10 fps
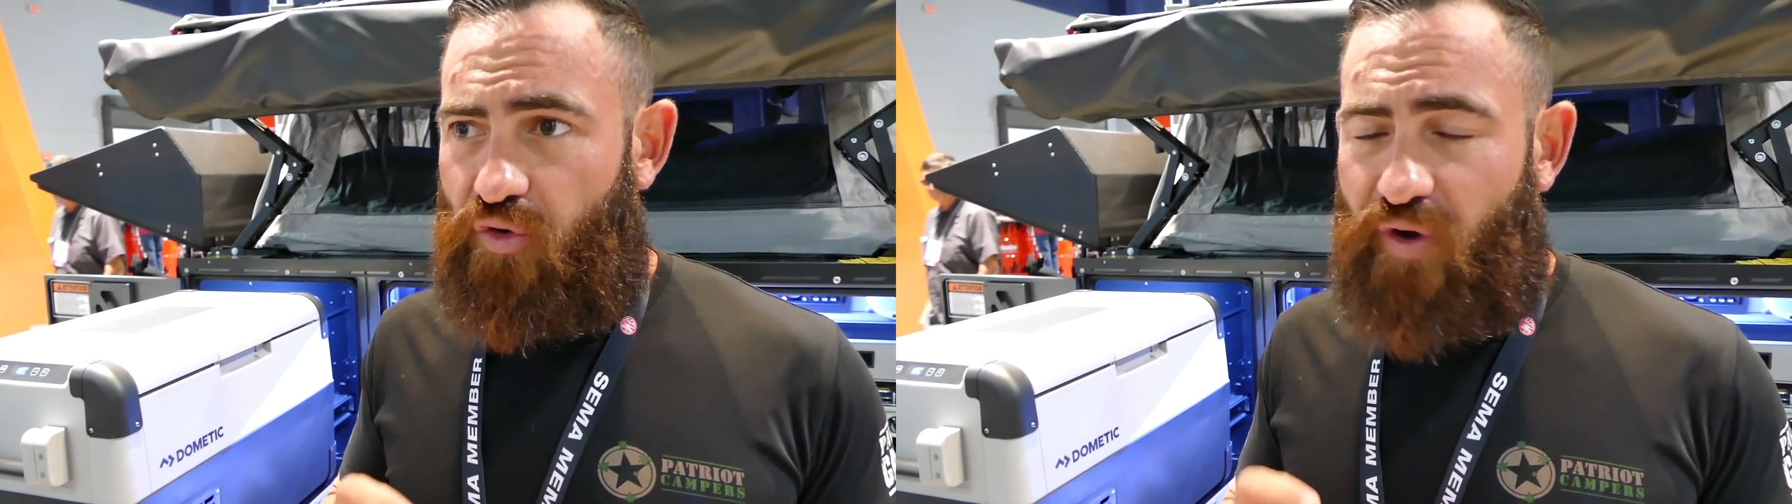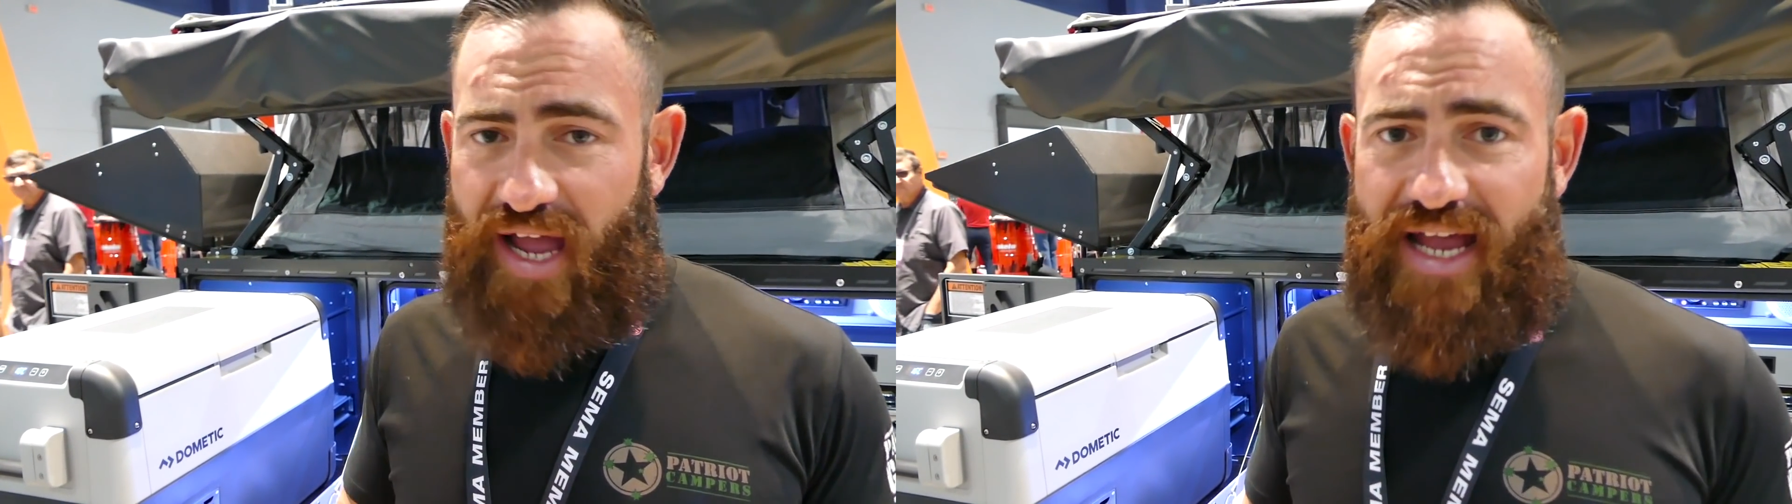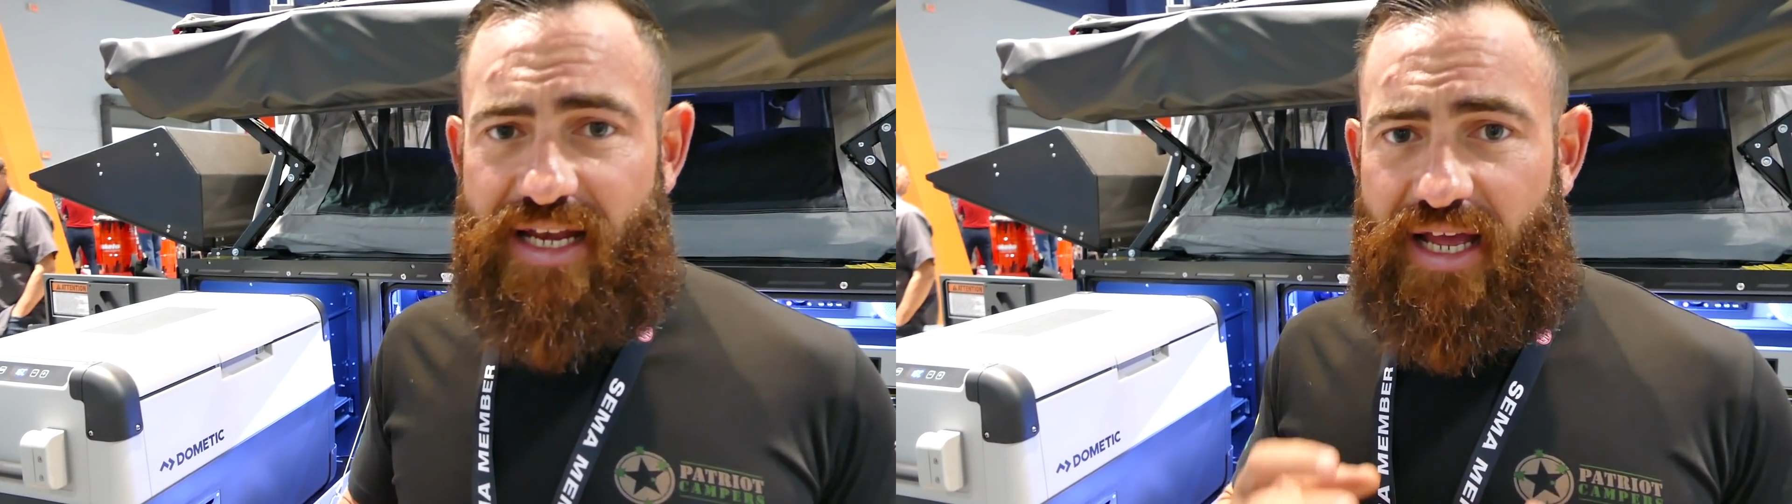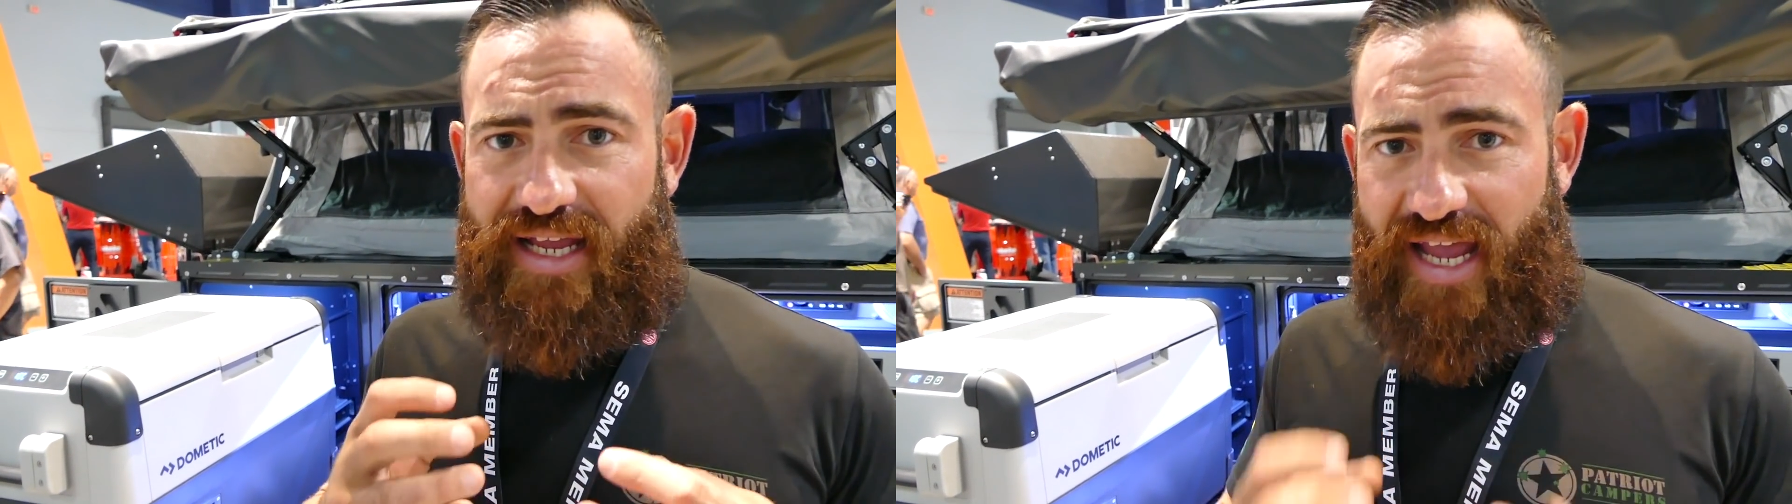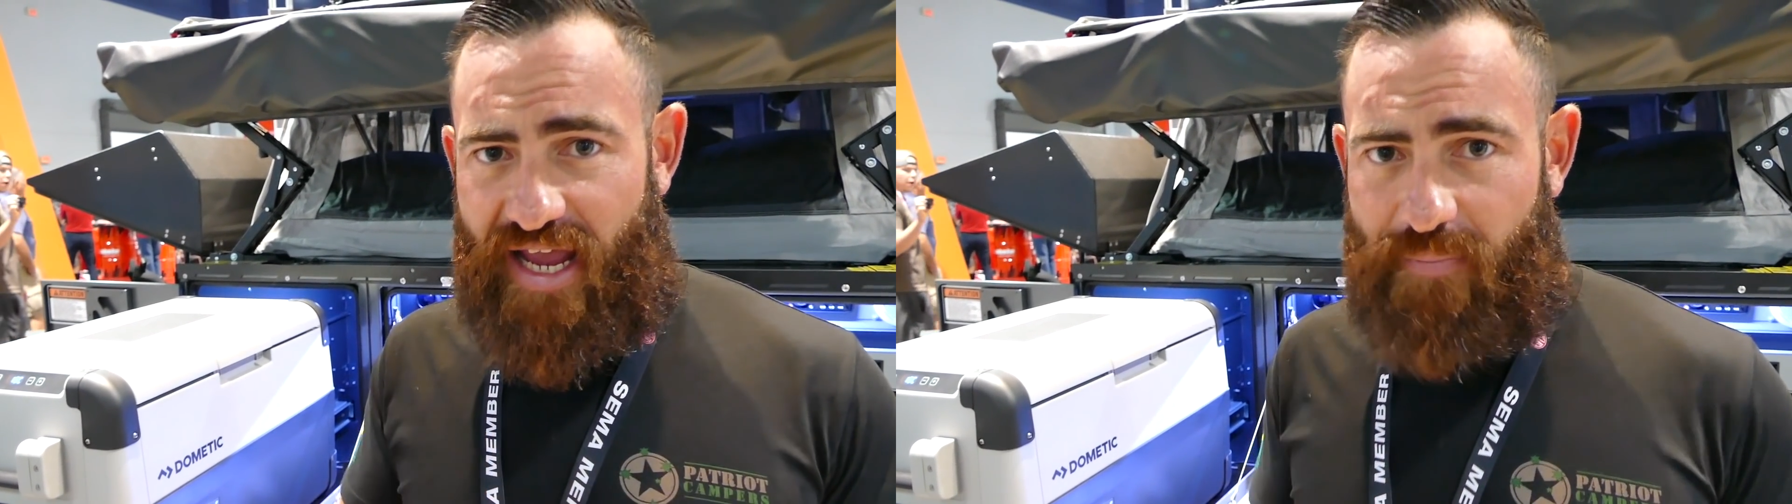create a
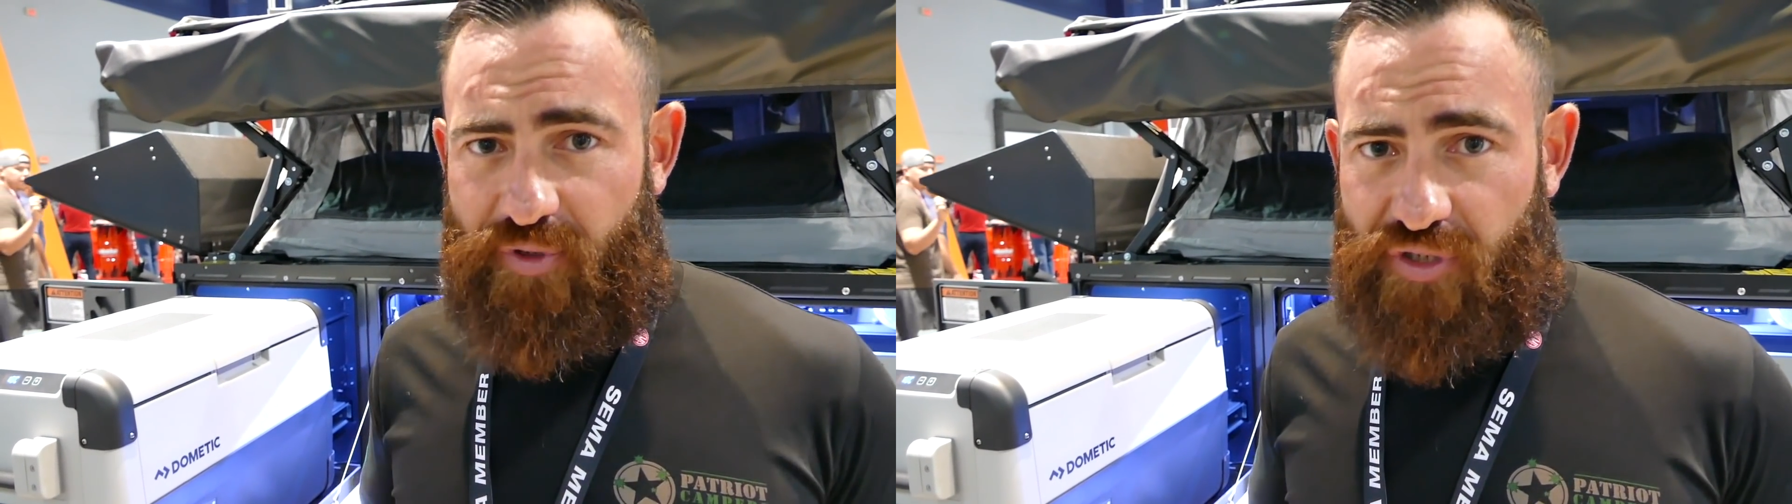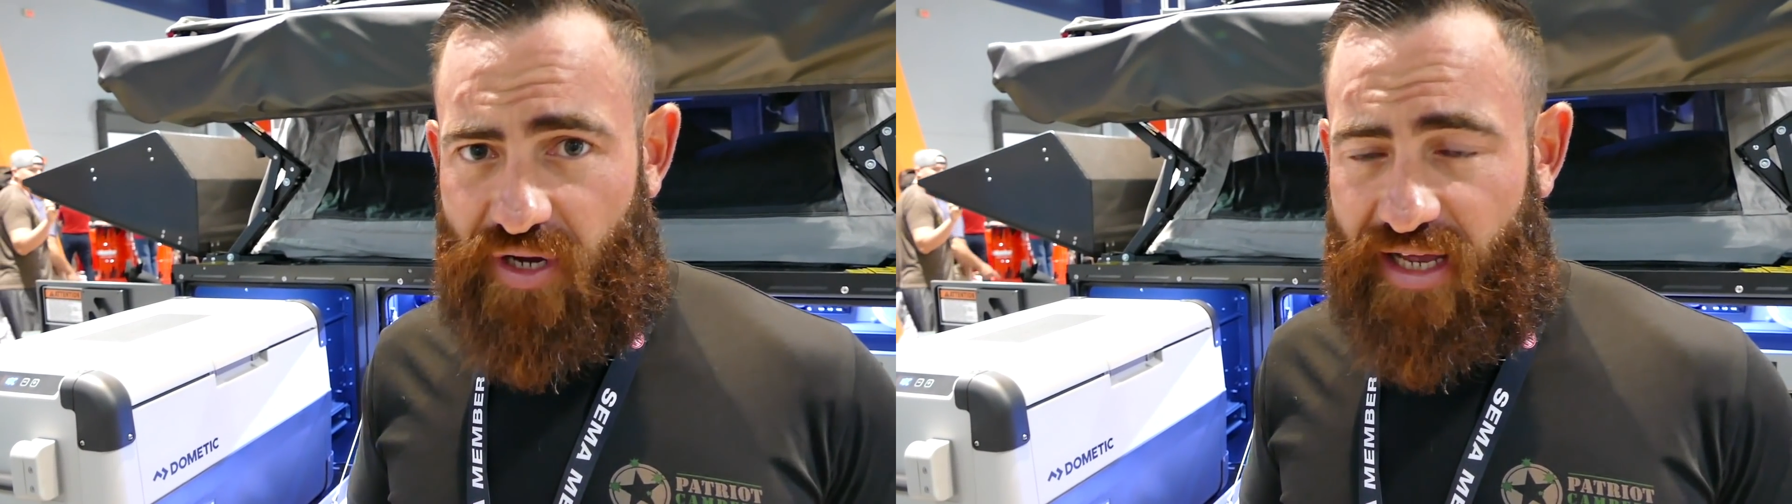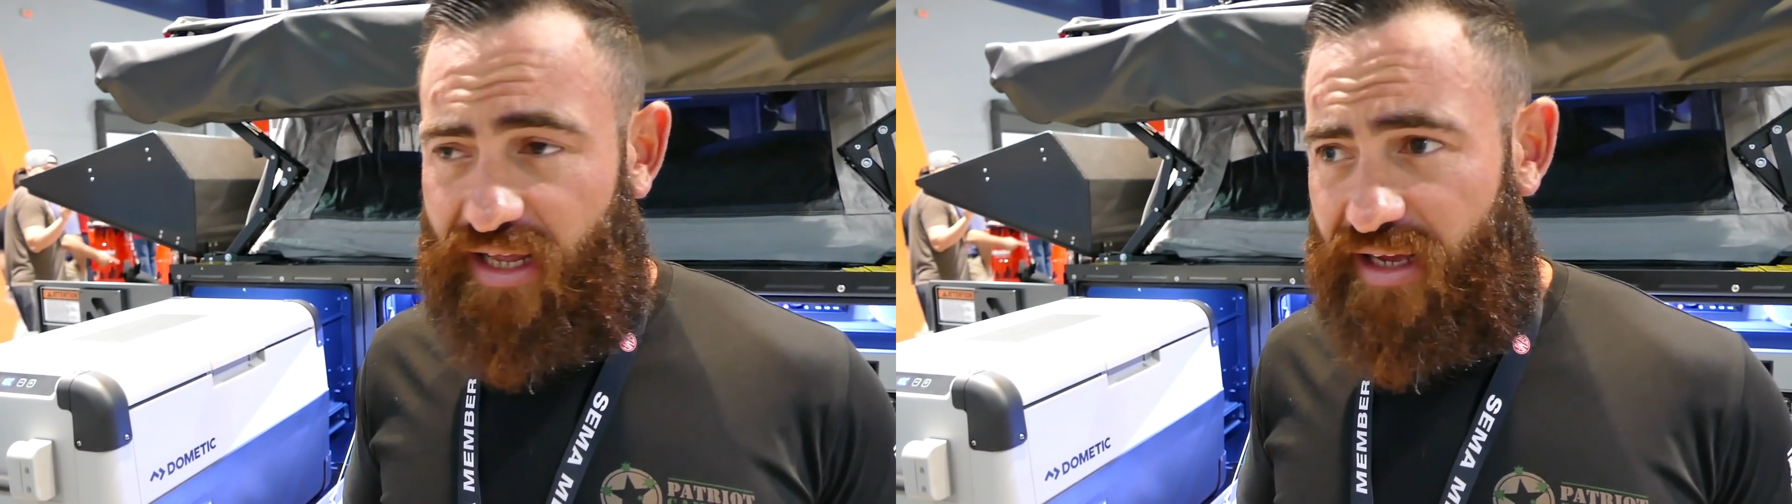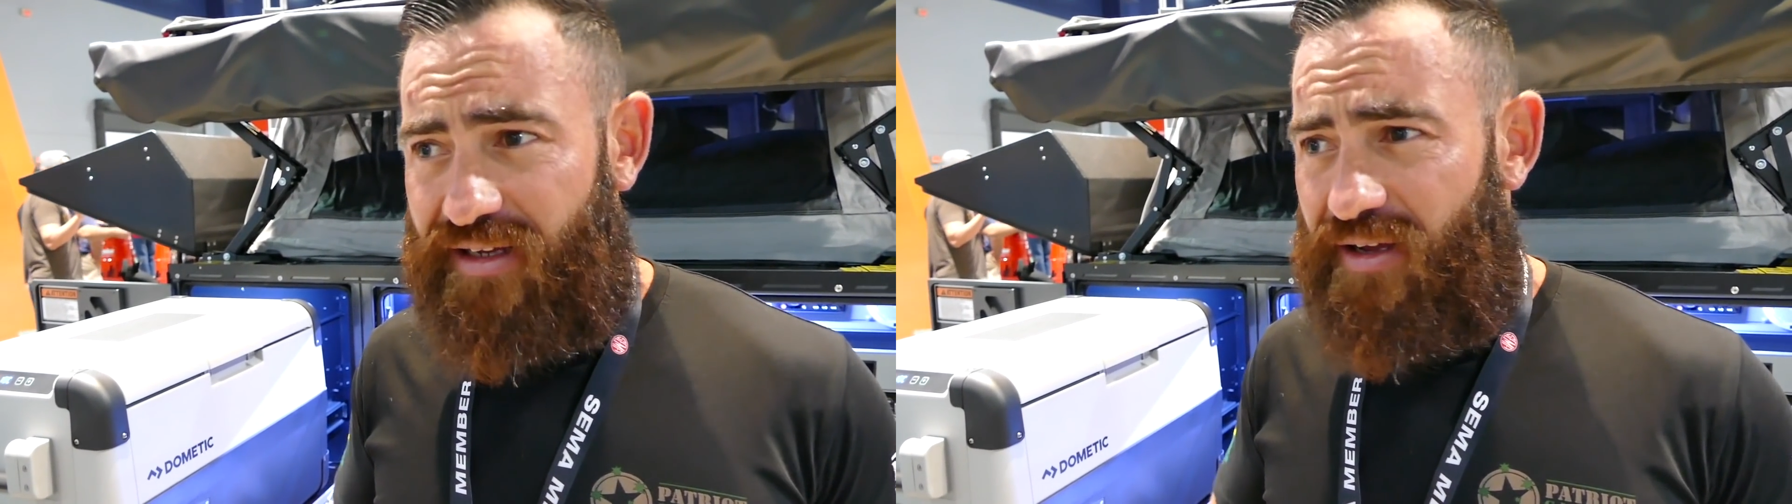camper trailer